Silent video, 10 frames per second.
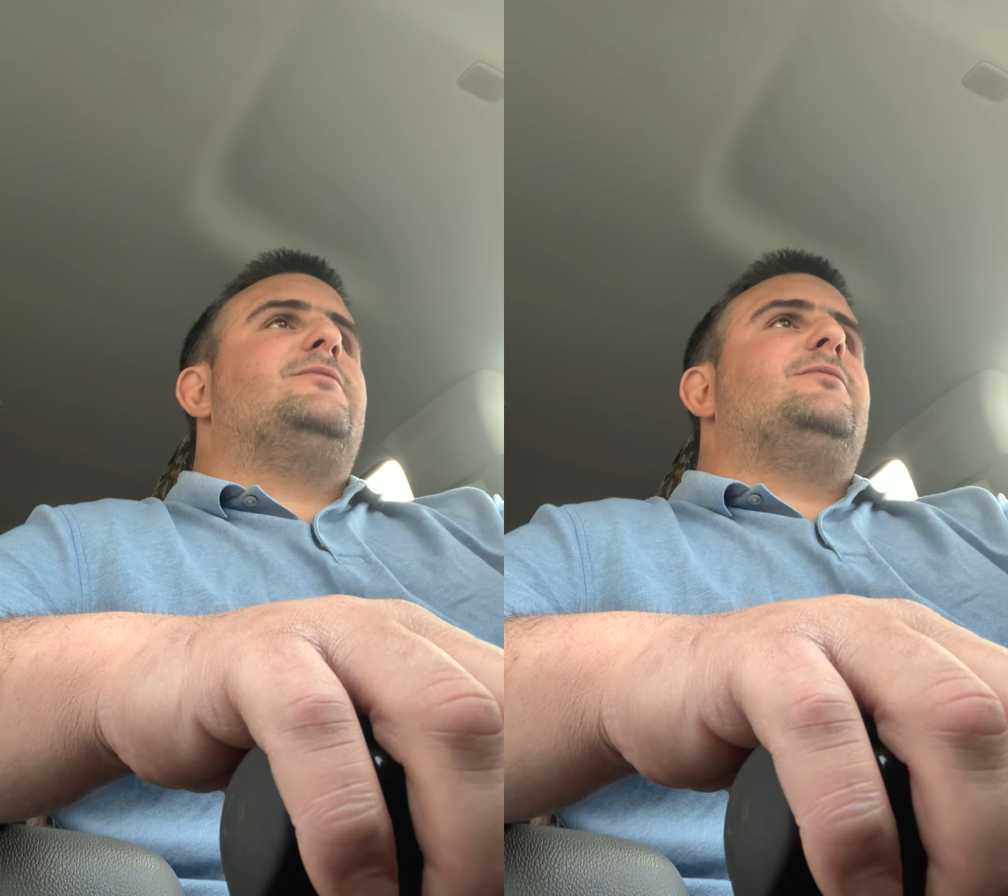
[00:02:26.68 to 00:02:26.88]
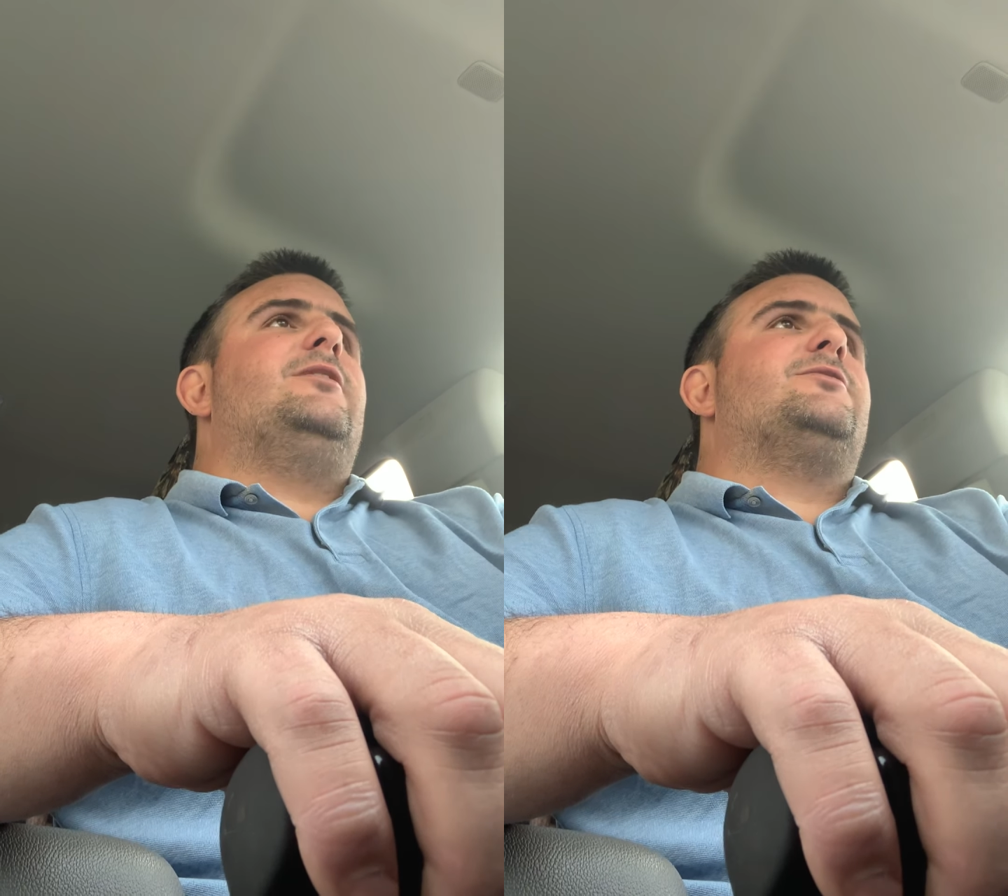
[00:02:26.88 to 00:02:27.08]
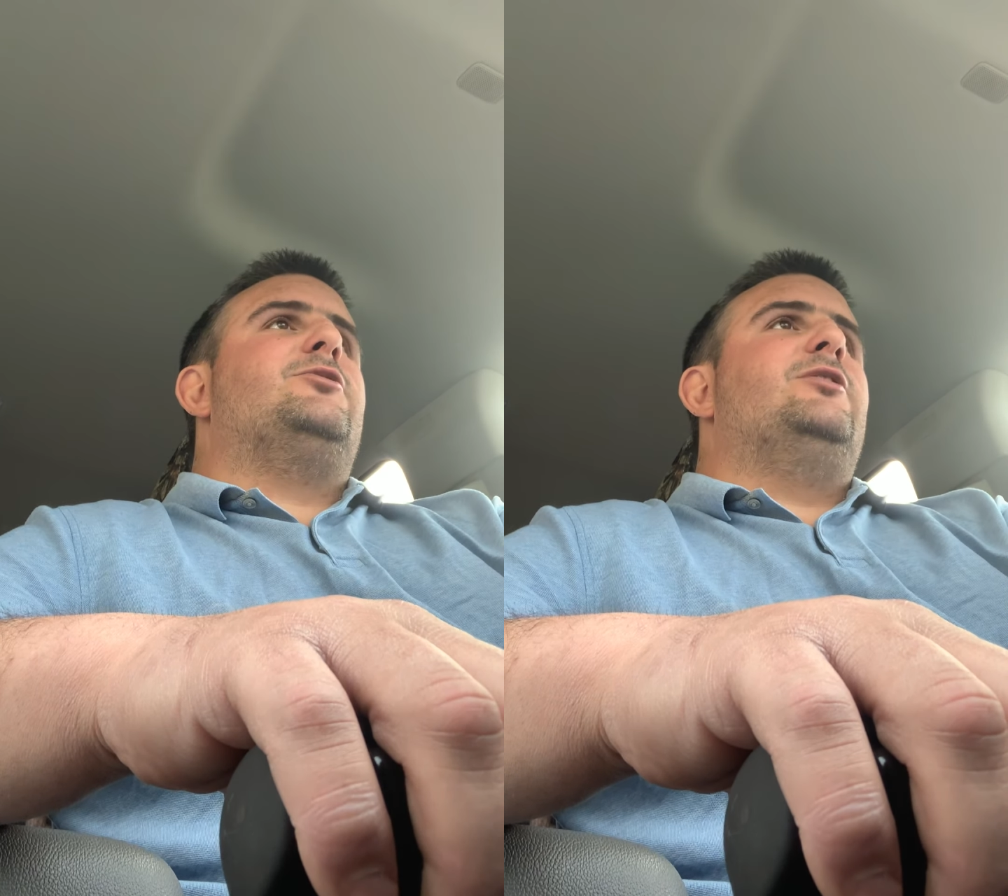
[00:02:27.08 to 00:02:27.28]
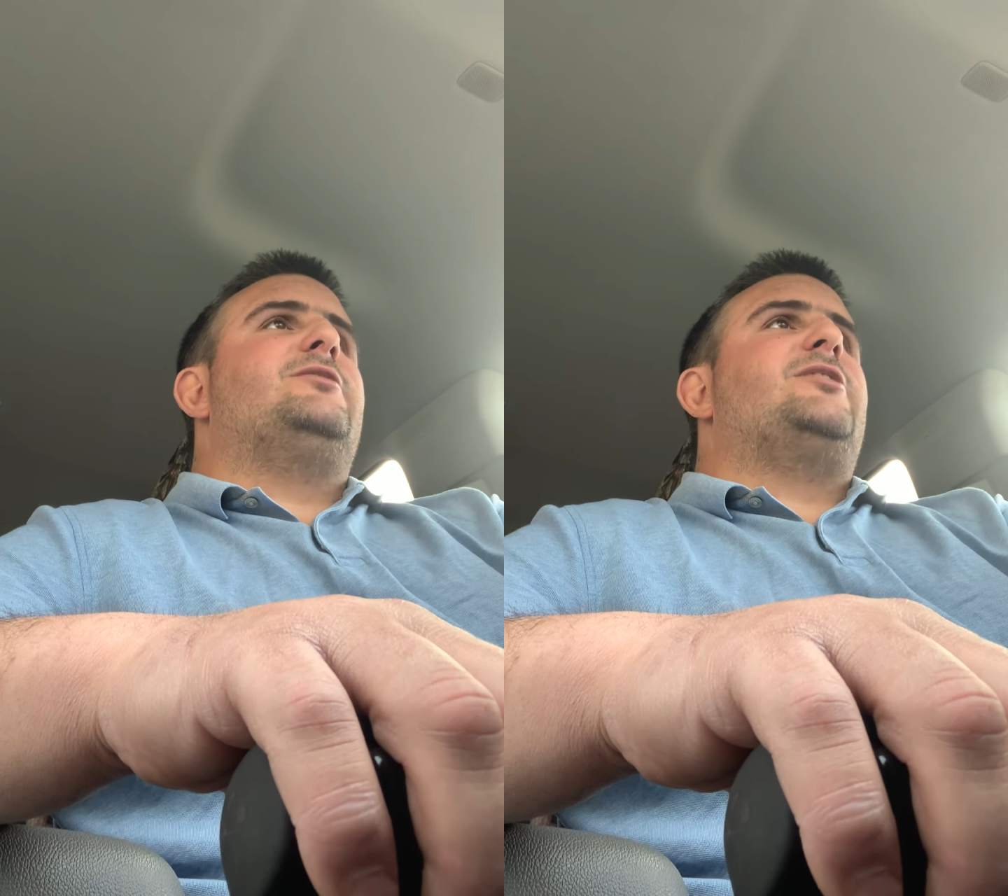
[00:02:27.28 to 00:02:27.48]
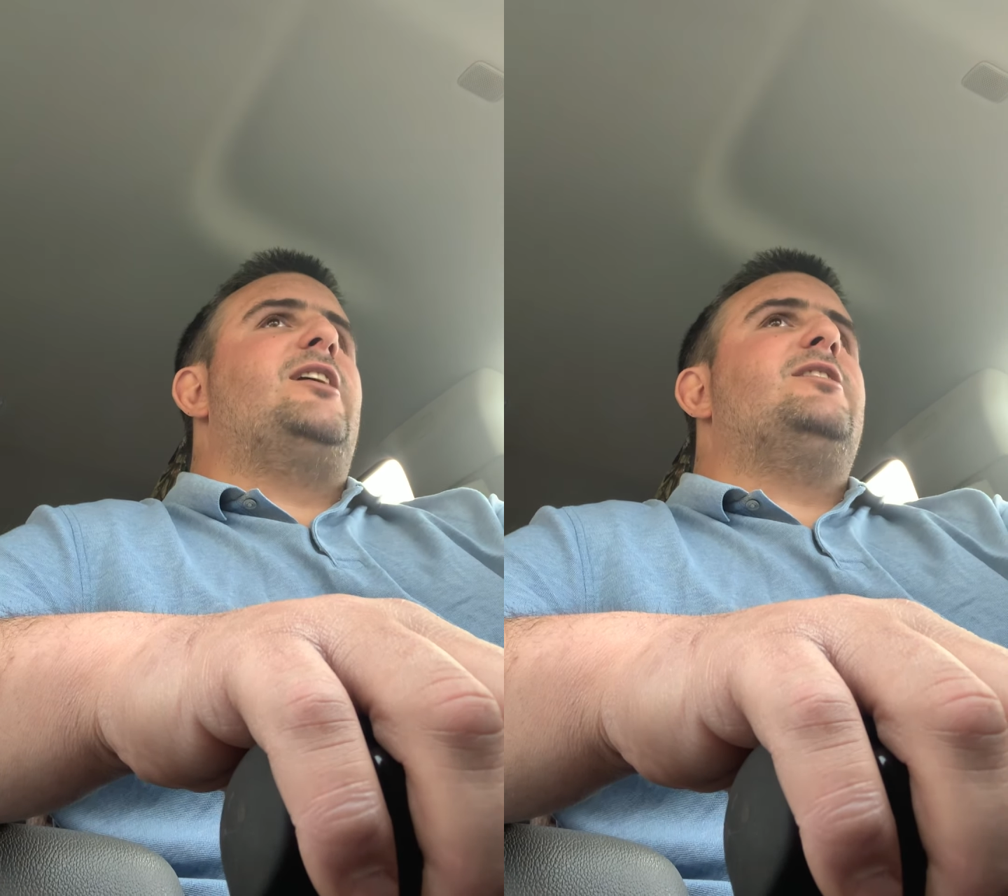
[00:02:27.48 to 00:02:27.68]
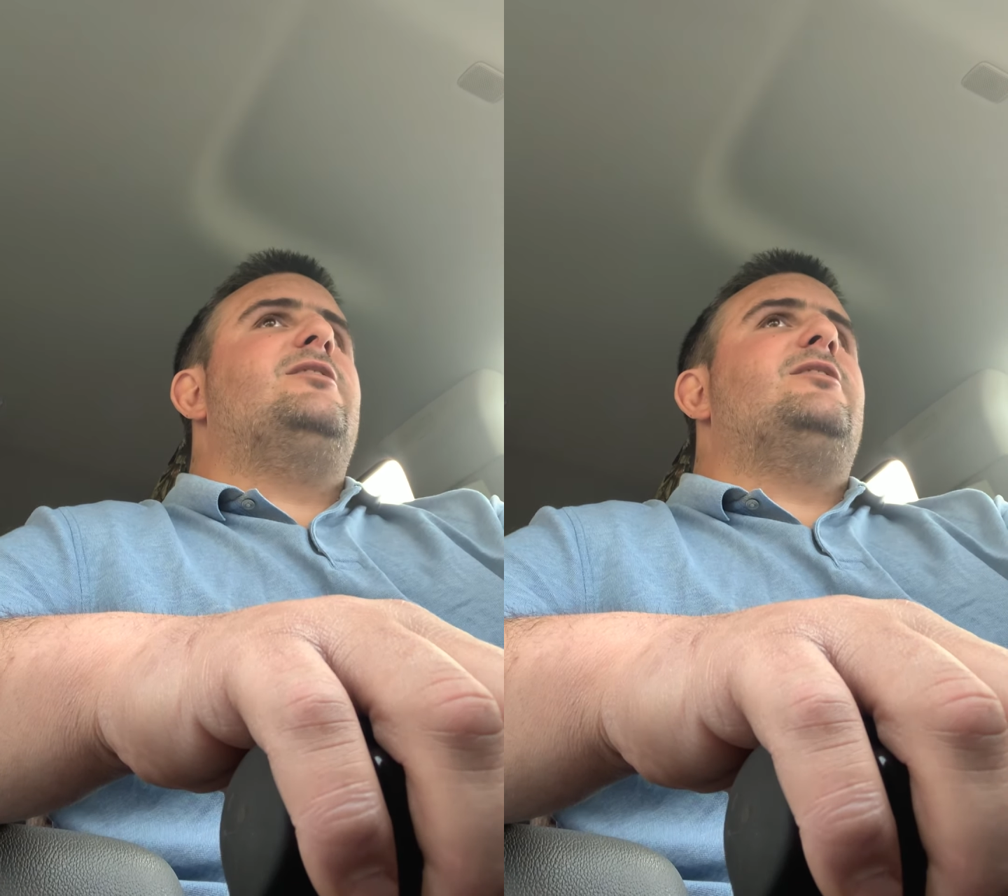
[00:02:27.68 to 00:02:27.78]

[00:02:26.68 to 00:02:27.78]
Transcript: it's going to take